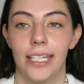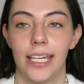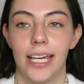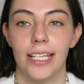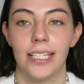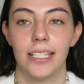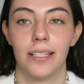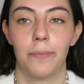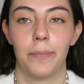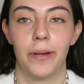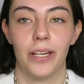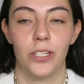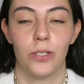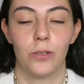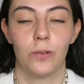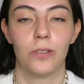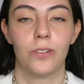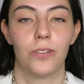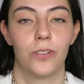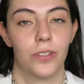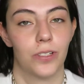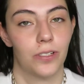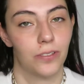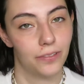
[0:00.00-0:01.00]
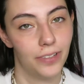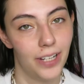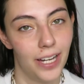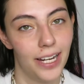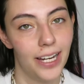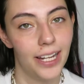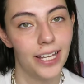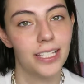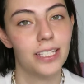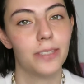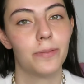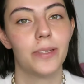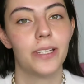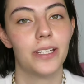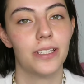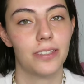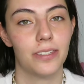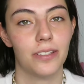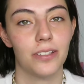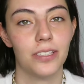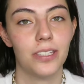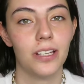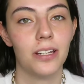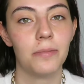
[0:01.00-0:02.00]
Yes, my shoulders are red. It's because
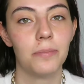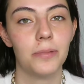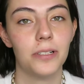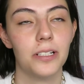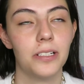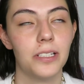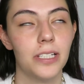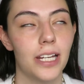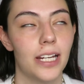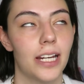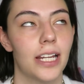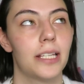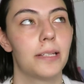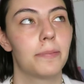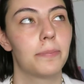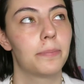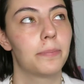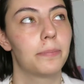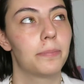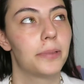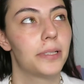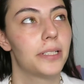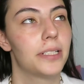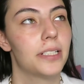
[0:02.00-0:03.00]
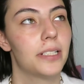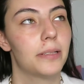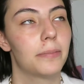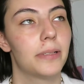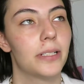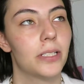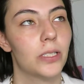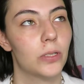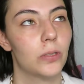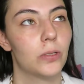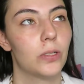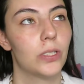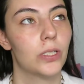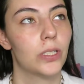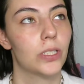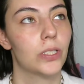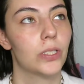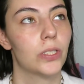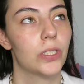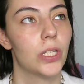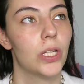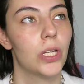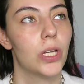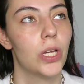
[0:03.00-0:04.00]
they're sunburned and I burnt my
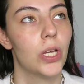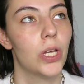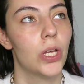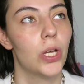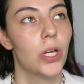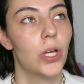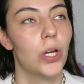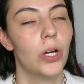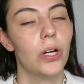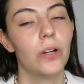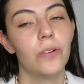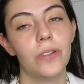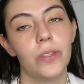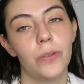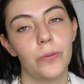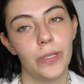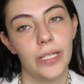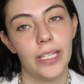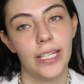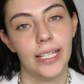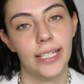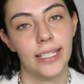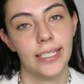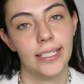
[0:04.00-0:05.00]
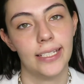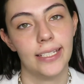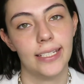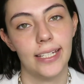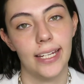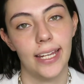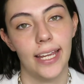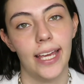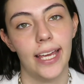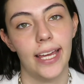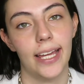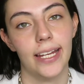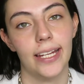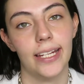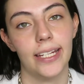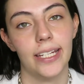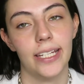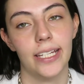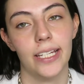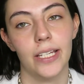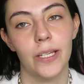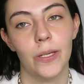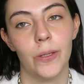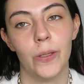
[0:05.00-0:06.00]
shoulders over the weekend, and
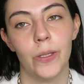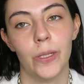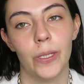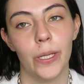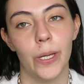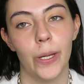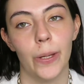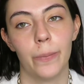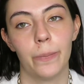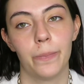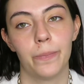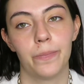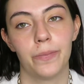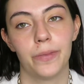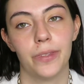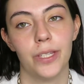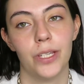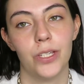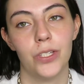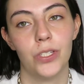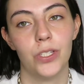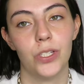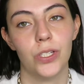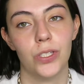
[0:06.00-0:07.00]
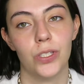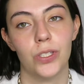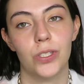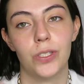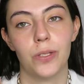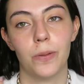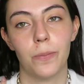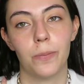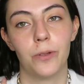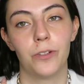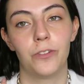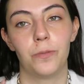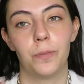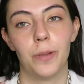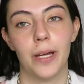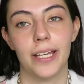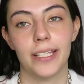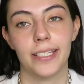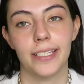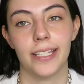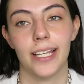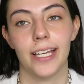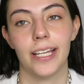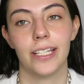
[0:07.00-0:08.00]
yeah, let's just move
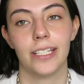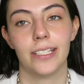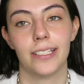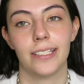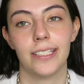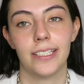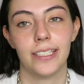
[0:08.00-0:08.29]
past that.